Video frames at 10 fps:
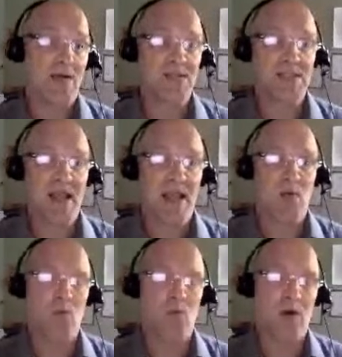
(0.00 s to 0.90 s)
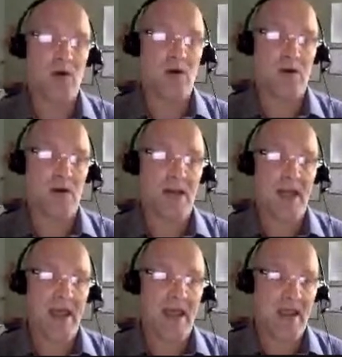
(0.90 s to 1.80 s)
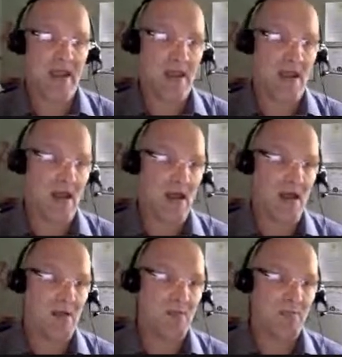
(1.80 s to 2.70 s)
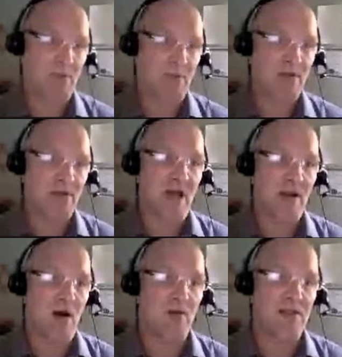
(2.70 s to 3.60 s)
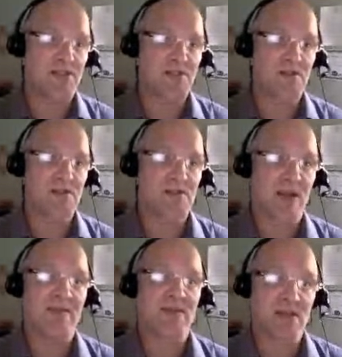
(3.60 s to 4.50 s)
you'd say, well, hey, Brad, you've got all these students. Do I have to